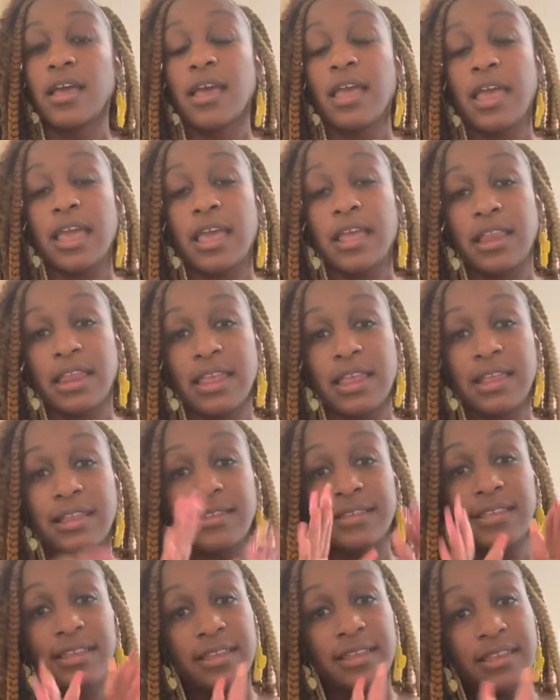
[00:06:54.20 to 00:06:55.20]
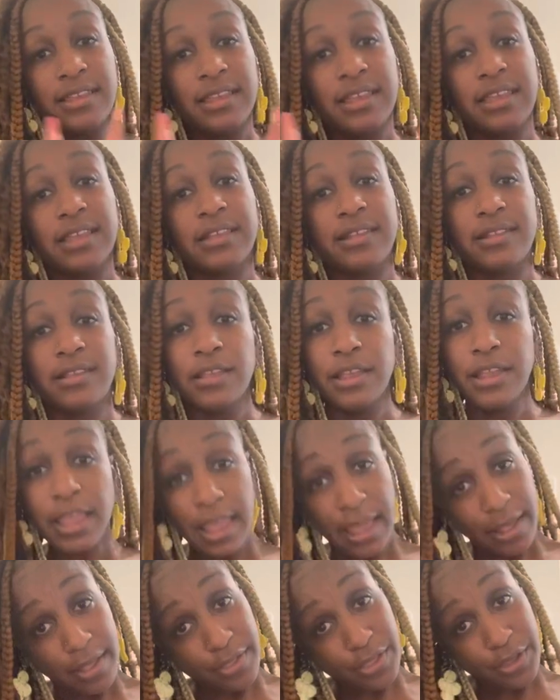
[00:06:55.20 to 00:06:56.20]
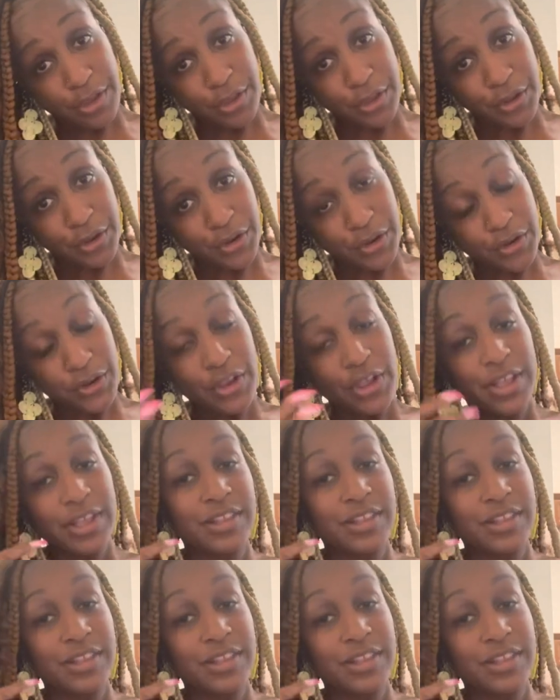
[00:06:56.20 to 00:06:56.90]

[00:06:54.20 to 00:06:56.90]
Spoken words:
And then TT is together.